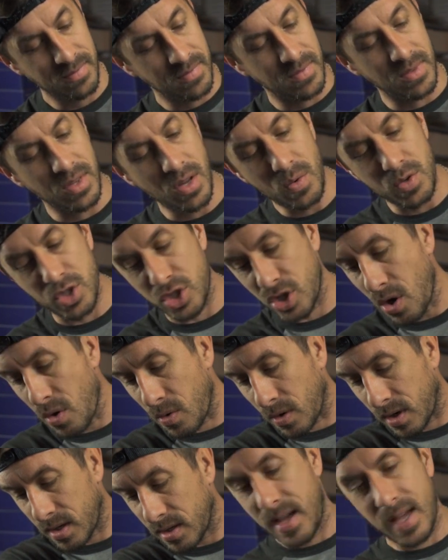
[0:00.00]
No
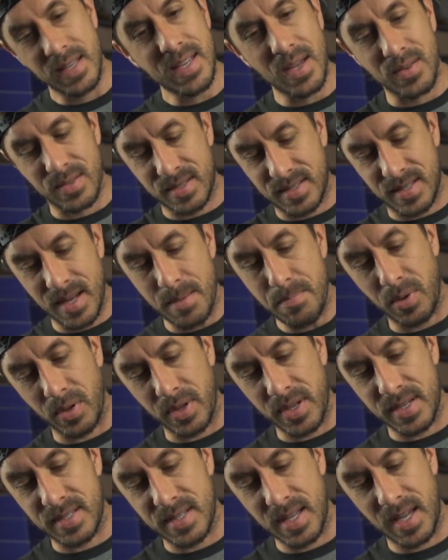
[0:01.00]
joke. That's how simple
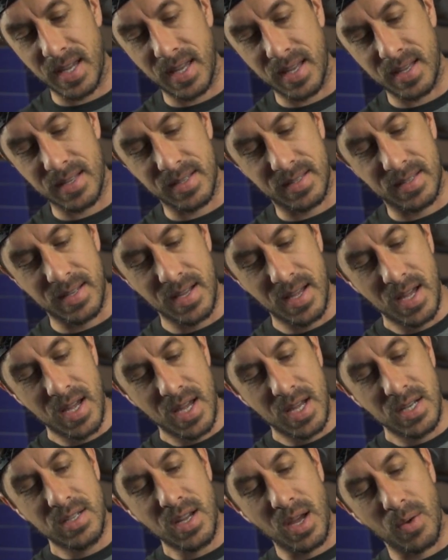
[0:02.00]
this thing is.
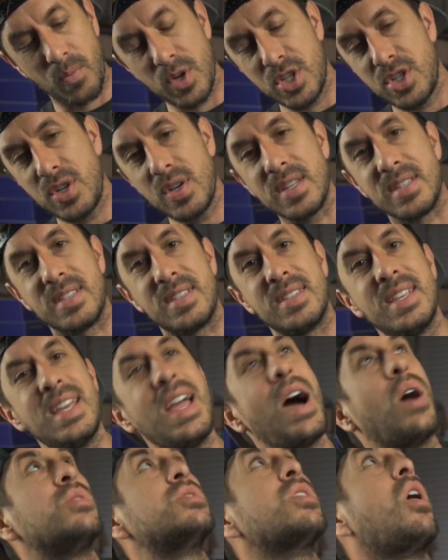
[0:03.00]
I wish you could see
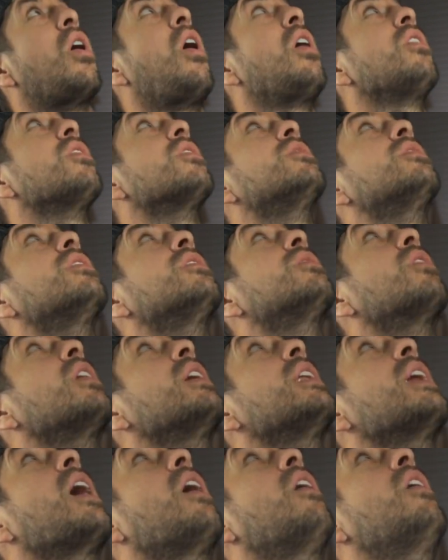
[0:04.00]
how tall this is
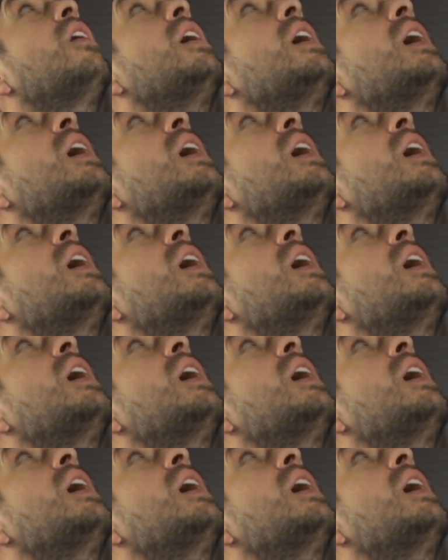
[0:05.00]
right now.